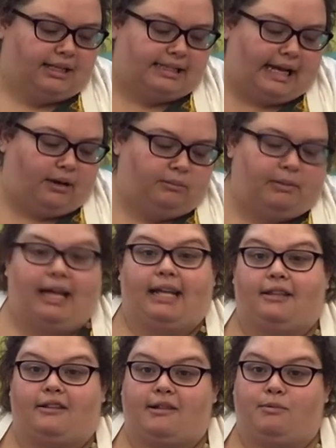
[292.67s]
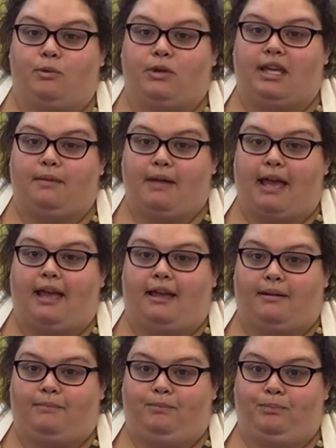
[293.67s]
Down by the Spooky
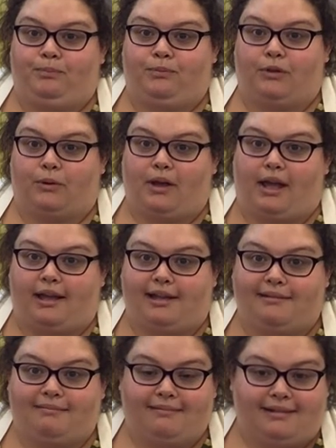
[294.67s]
Bay, okay?